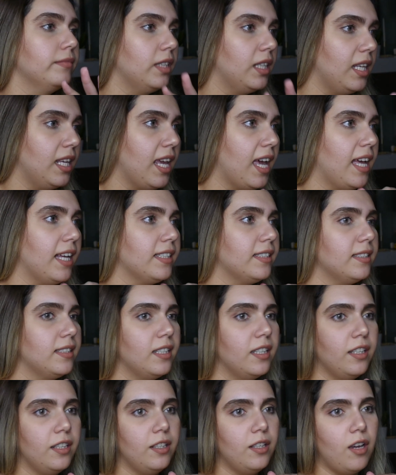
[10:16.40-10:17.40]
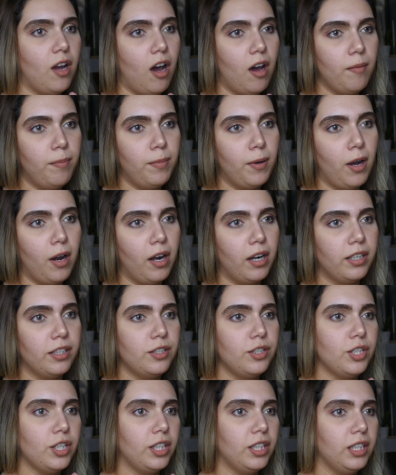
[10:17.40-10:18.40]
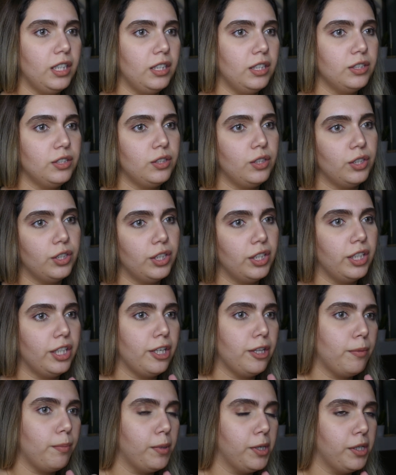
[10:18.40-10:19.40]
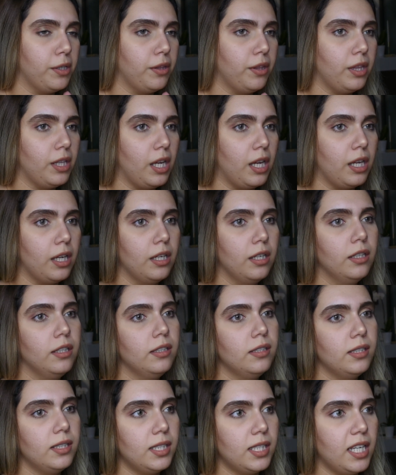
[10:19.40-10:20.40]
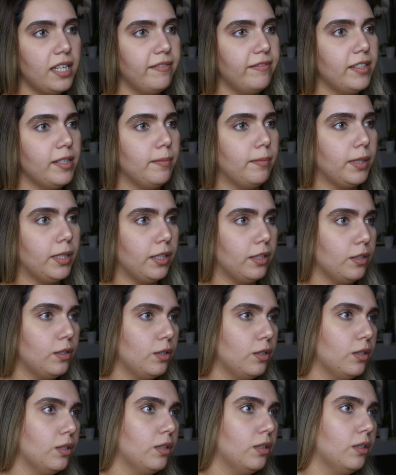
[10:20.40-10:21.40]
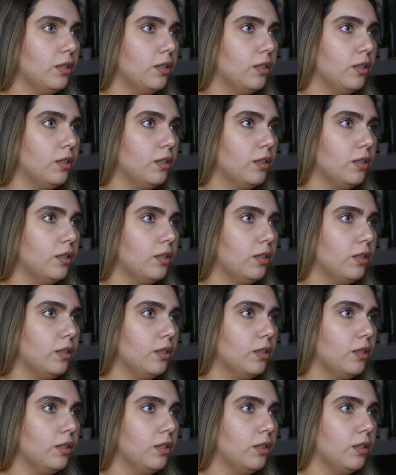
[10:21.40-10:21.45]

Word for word: Yes, yacht party, Shakila's 30th birthday. Save image.